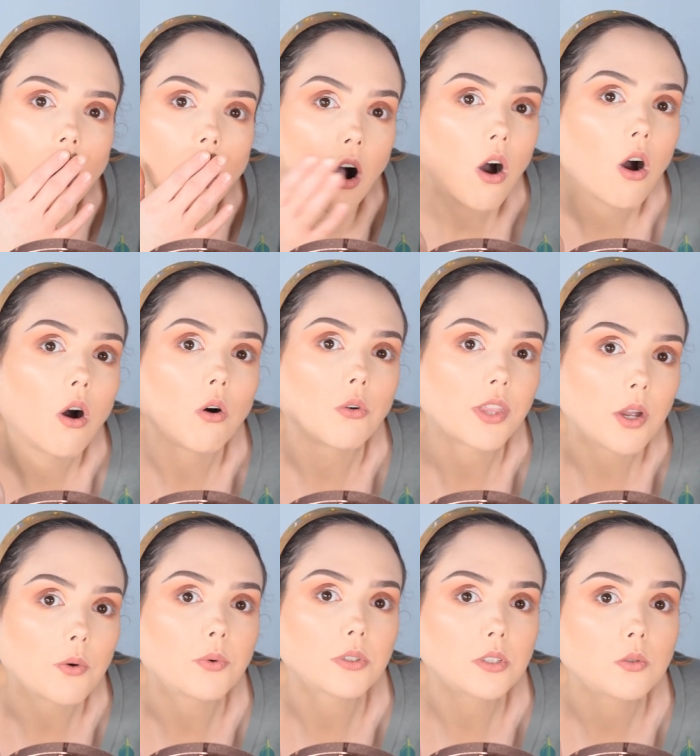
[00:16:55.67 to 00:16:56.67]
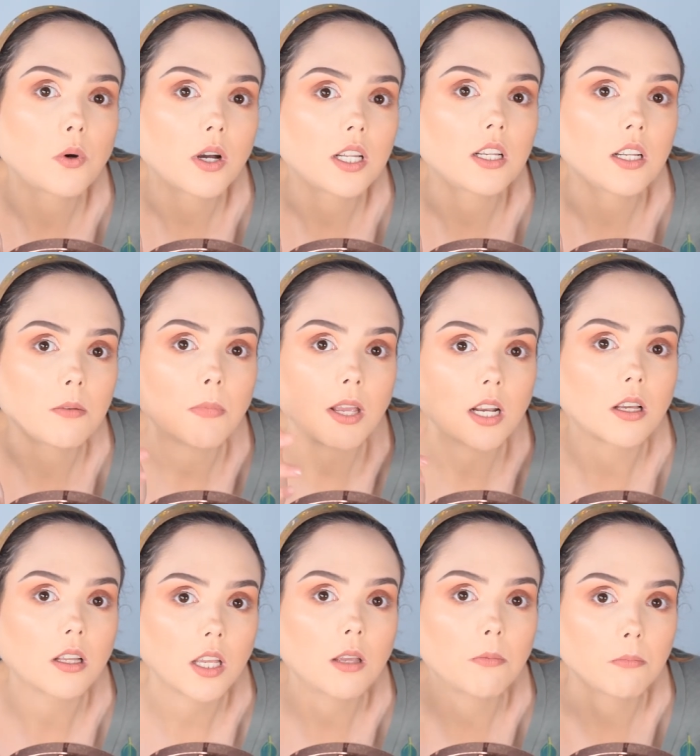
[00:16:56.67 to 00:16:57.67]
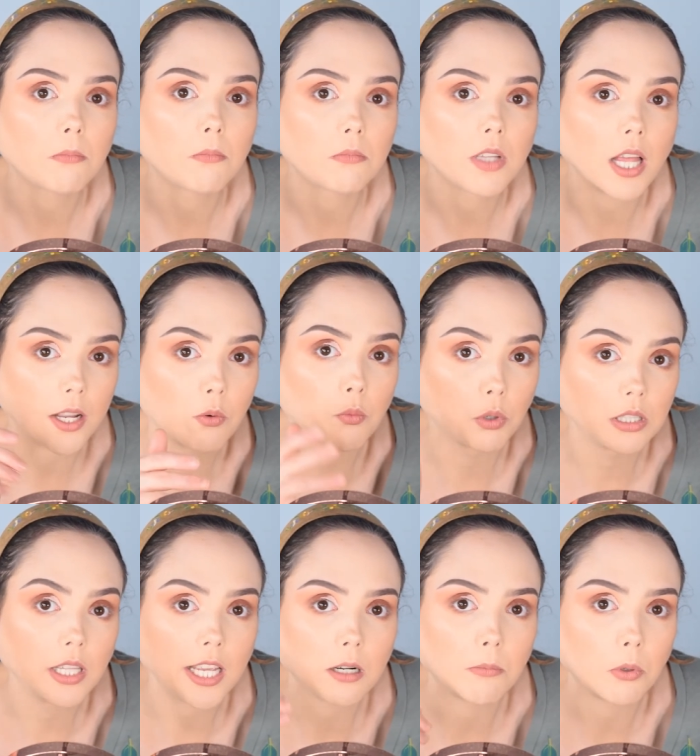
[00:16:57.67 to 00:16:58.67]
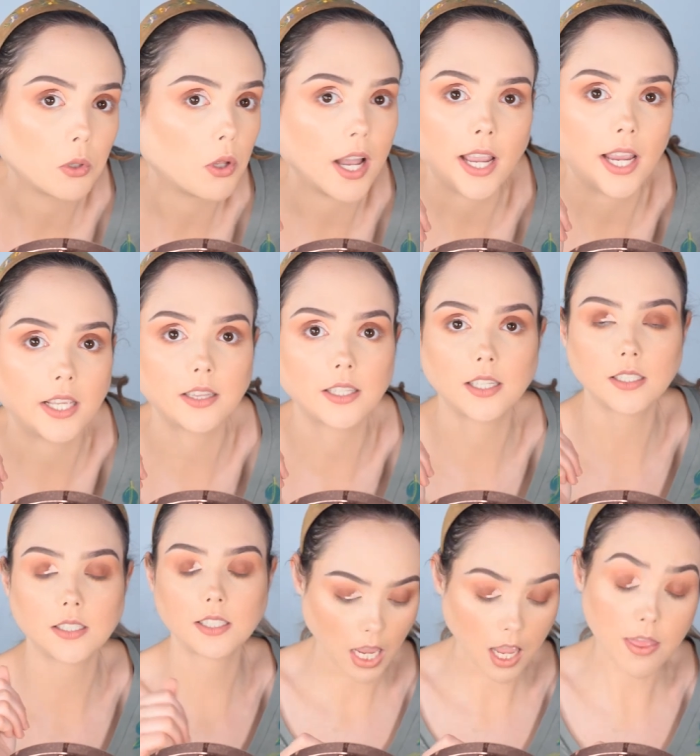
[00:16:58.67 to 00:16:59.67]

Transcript: oh, they really went in and made a, him like relatable. I hate this.